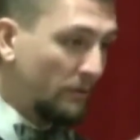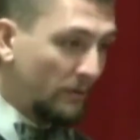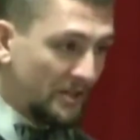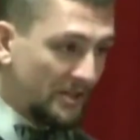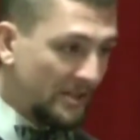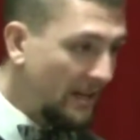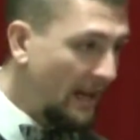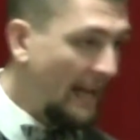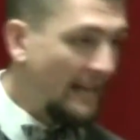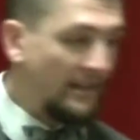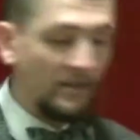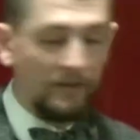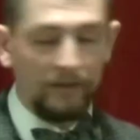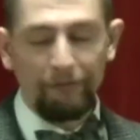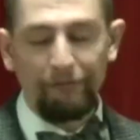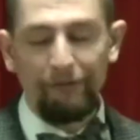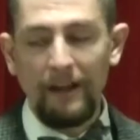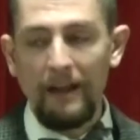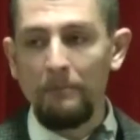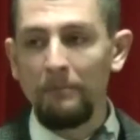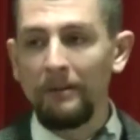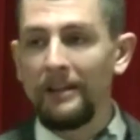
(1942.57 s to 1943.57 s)
recite as a
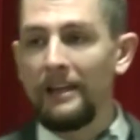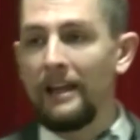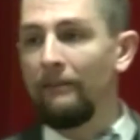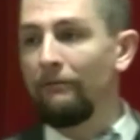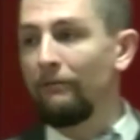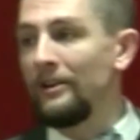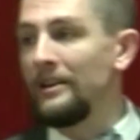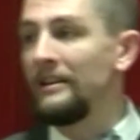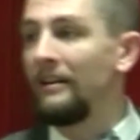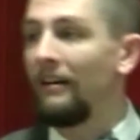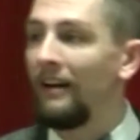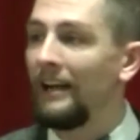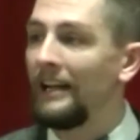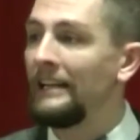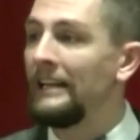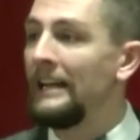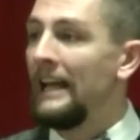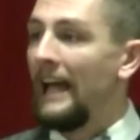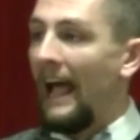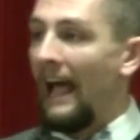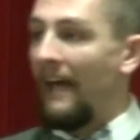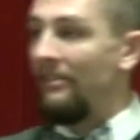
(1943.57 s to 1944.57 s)
family every night,
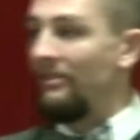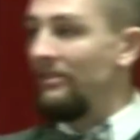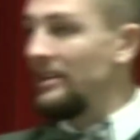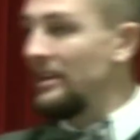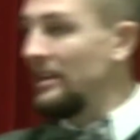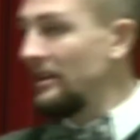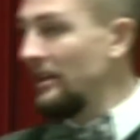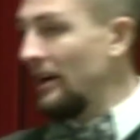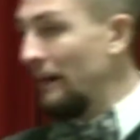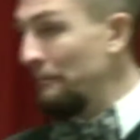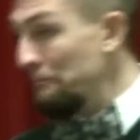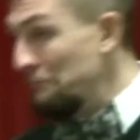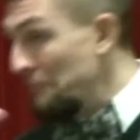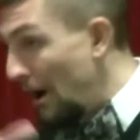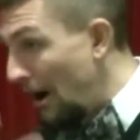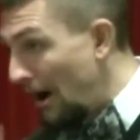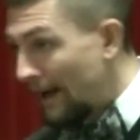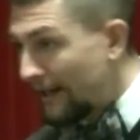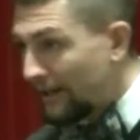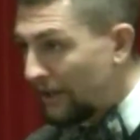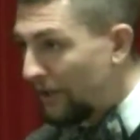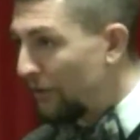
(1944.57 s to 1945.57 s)
and then a
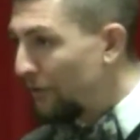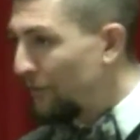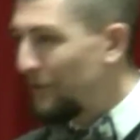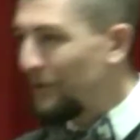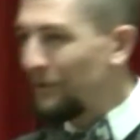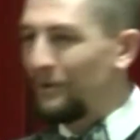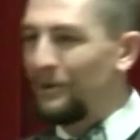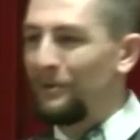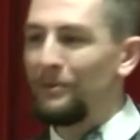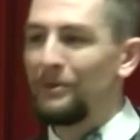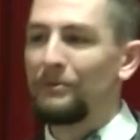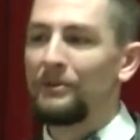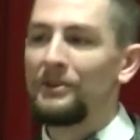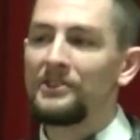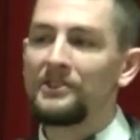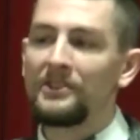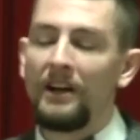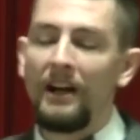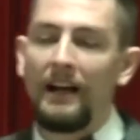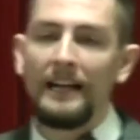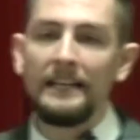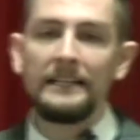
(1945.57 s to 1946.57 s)
motto that we would
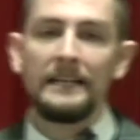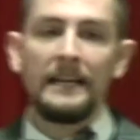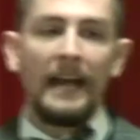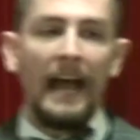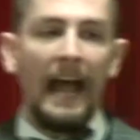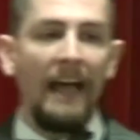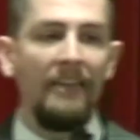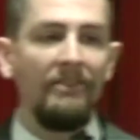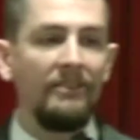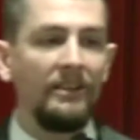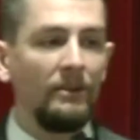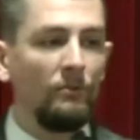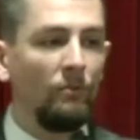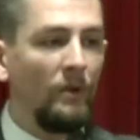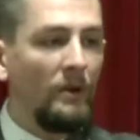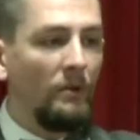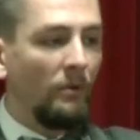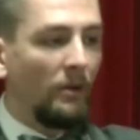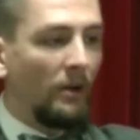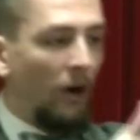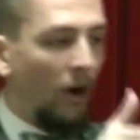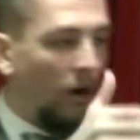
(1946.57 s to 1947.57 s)
recite, and then we
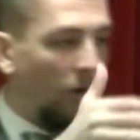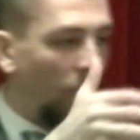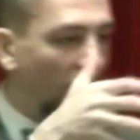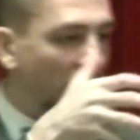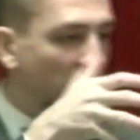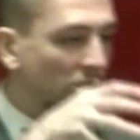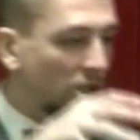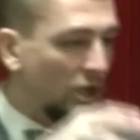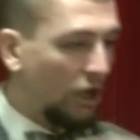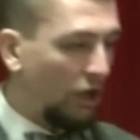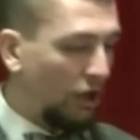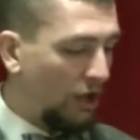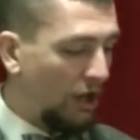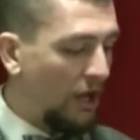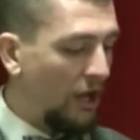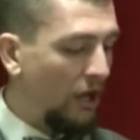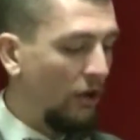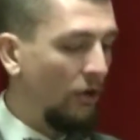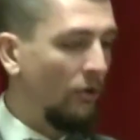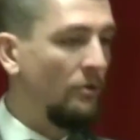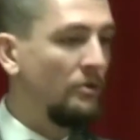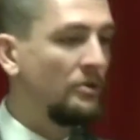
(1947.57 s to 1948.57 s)
would always
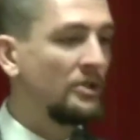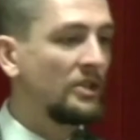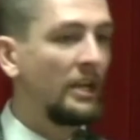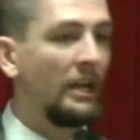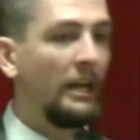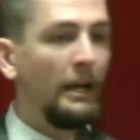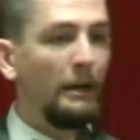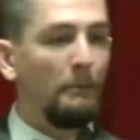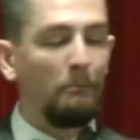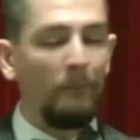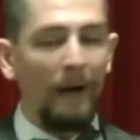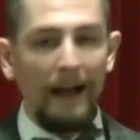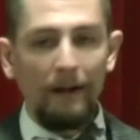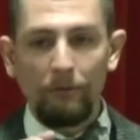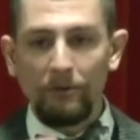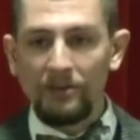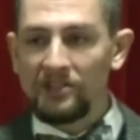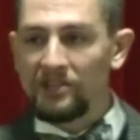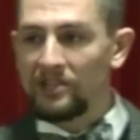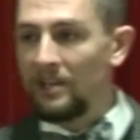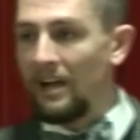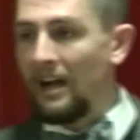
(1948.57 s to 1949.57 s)
close by
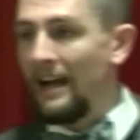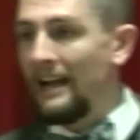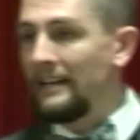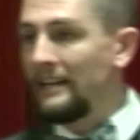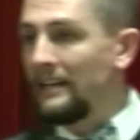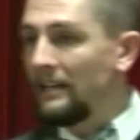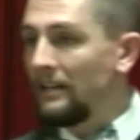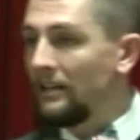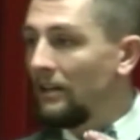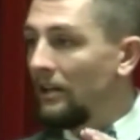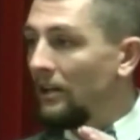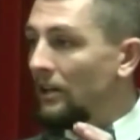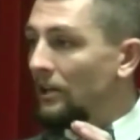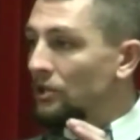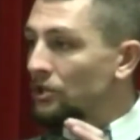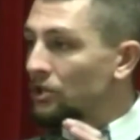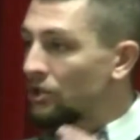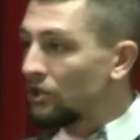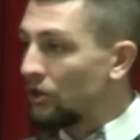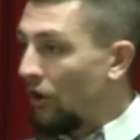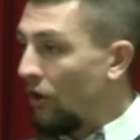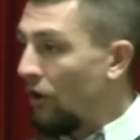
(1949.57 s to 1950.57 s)
reciting
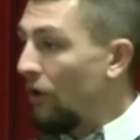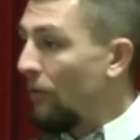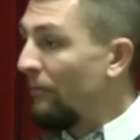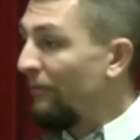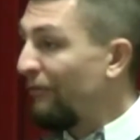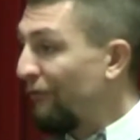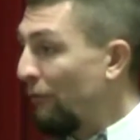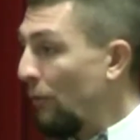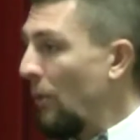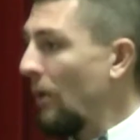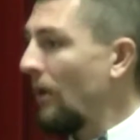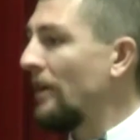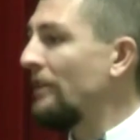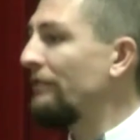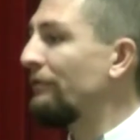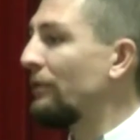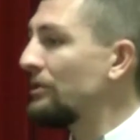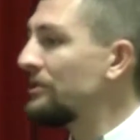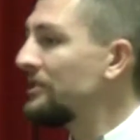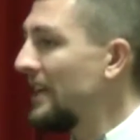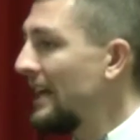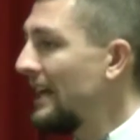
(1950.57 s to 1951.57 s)
Psalm 4 and
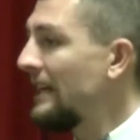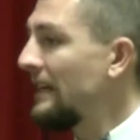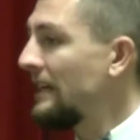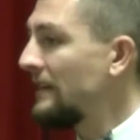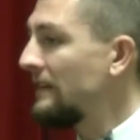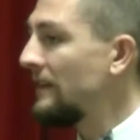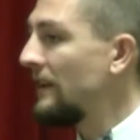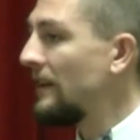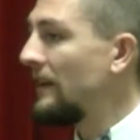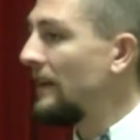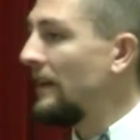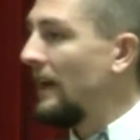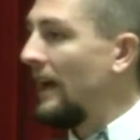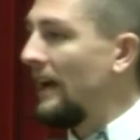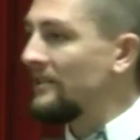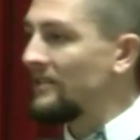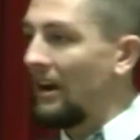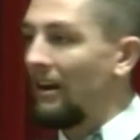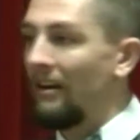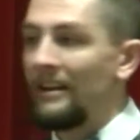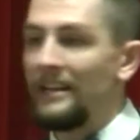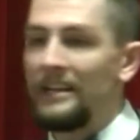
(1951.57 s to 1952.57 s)
verse 8
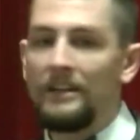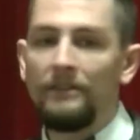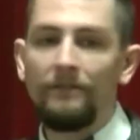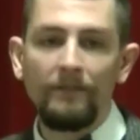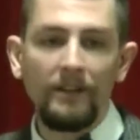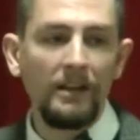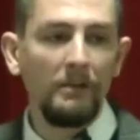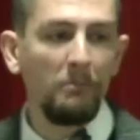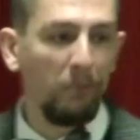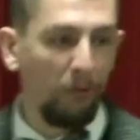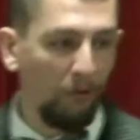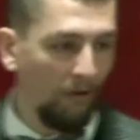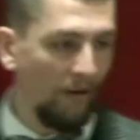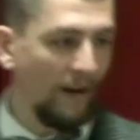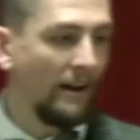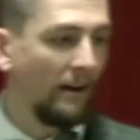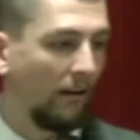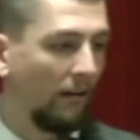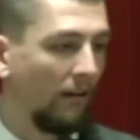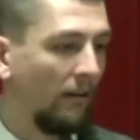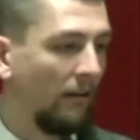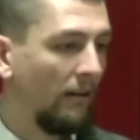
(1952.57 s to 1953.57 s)
as our evening
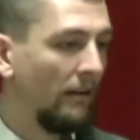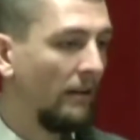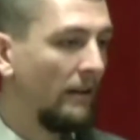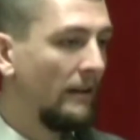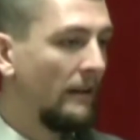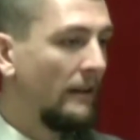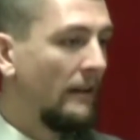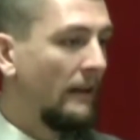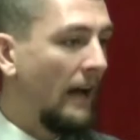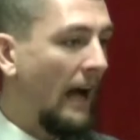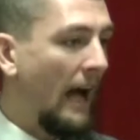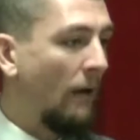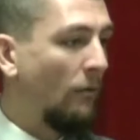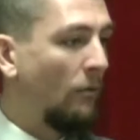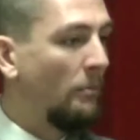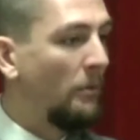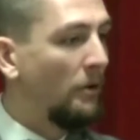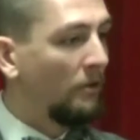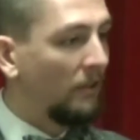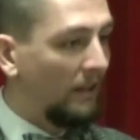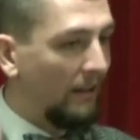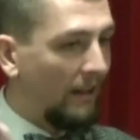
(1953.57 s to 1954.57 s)
prayer. I will
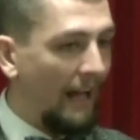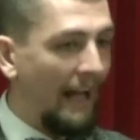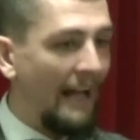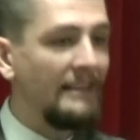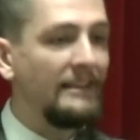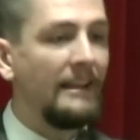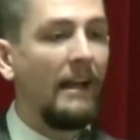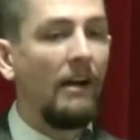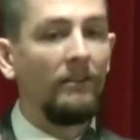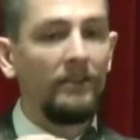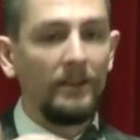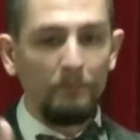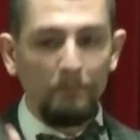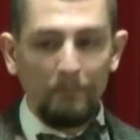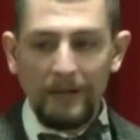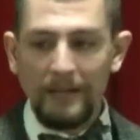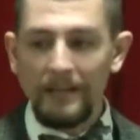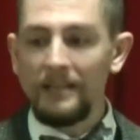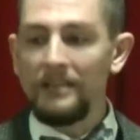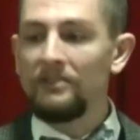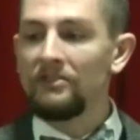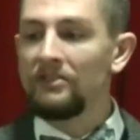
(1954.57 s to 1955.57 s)
both lie down in
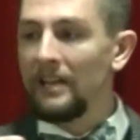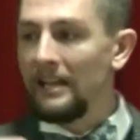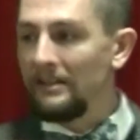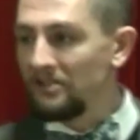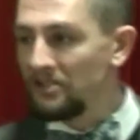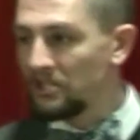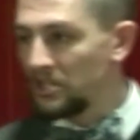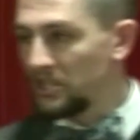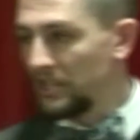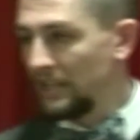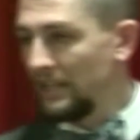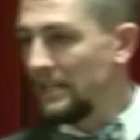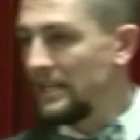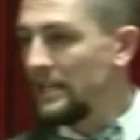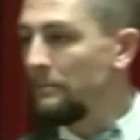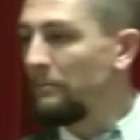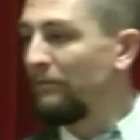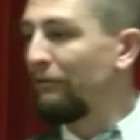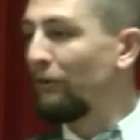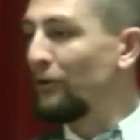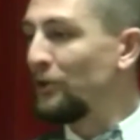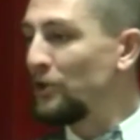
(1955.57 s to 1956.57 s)
peace and sleep,
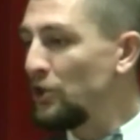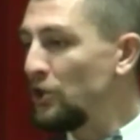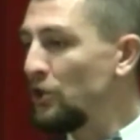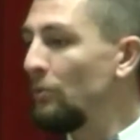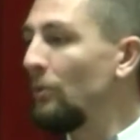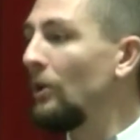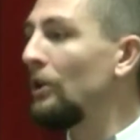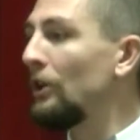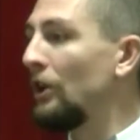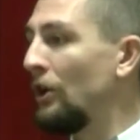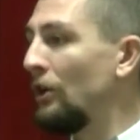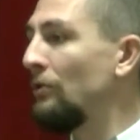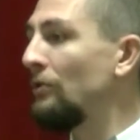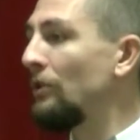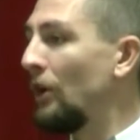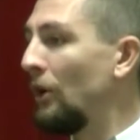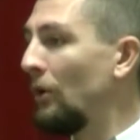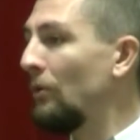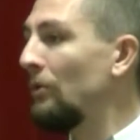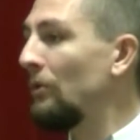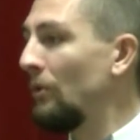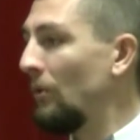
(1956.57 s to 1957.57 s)
for you alone,
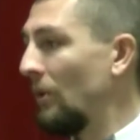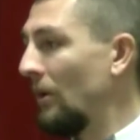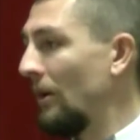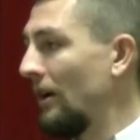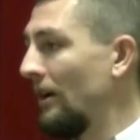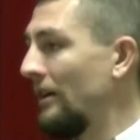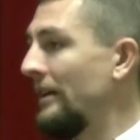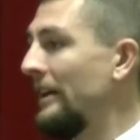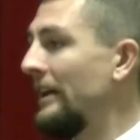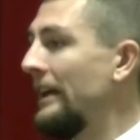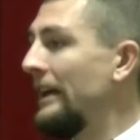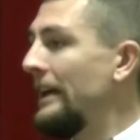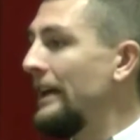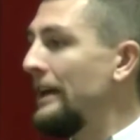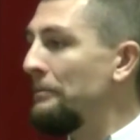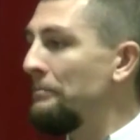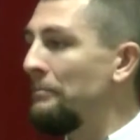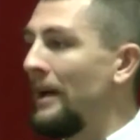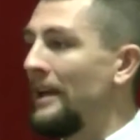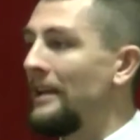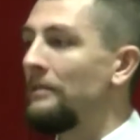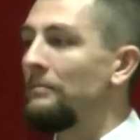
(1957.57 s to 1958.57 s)
O Lord,
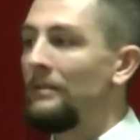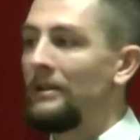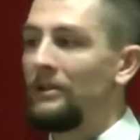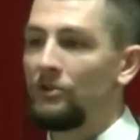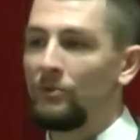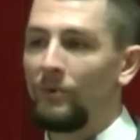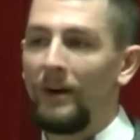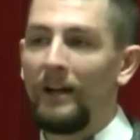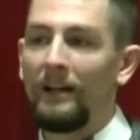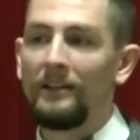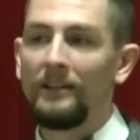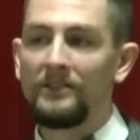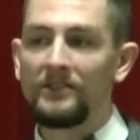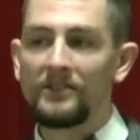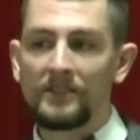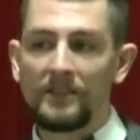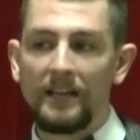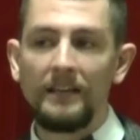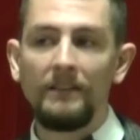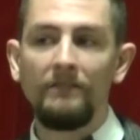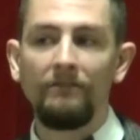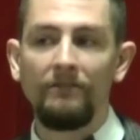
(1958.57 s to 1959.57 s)
make me dwell in
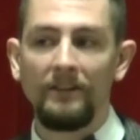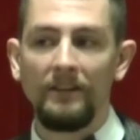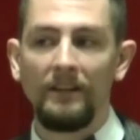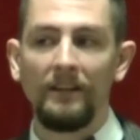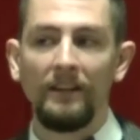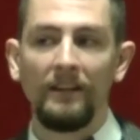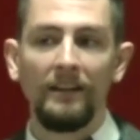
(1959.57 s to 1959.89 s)
safety.